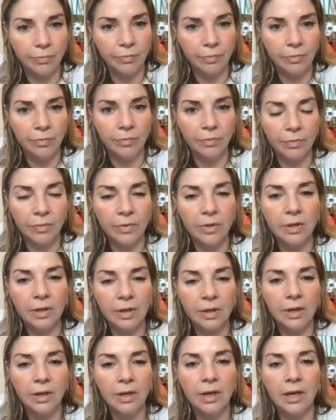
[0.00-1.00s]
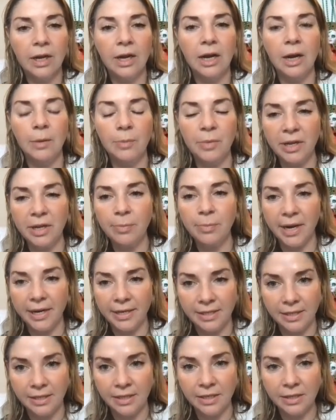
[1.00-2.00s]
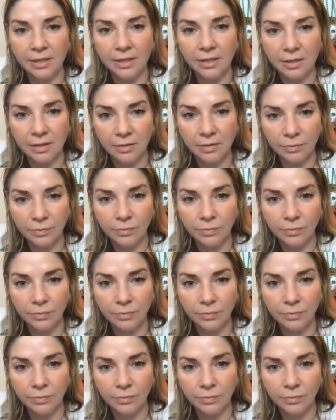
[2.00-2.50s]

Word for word: Yes. Um in Pisces.